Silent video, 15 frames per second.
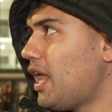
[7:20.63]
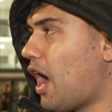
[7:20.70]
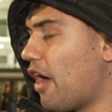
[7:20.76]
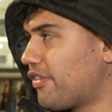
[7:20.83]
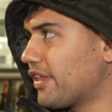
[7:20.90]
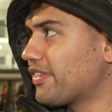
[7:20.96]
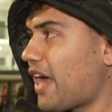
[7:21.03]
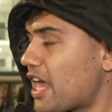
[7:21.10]
I
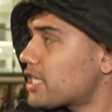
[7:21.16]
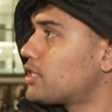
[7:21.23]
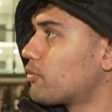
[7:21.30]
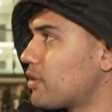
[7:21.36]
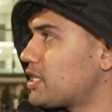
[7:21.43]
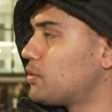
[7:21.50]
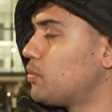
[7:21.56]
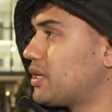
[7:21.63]
think that's the
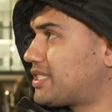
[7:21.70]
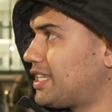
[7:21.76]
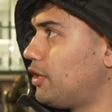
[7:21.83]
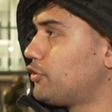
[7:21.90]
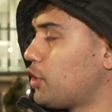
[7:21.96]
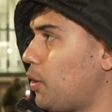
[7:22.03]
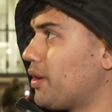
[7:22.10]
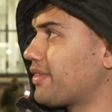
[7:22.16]
reason we're still
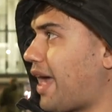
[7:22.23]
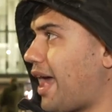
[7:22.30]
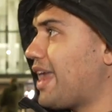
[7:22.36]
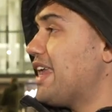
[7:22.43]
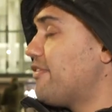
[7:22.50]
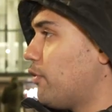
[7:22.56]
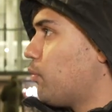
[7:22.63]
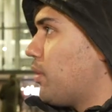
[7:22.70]
doing that,
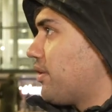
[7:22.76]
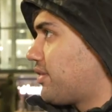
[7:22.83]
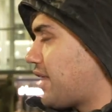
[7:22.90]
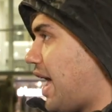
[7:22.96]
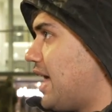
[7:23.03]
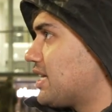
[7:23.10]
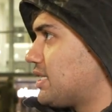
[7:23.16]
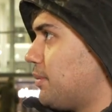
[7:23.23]
even with De
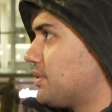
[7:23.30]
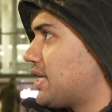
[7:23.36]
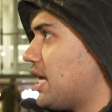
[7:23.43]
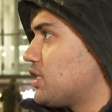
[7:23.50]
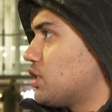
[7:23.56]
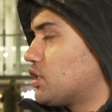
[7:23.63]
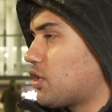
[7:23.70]
Gea's limitations.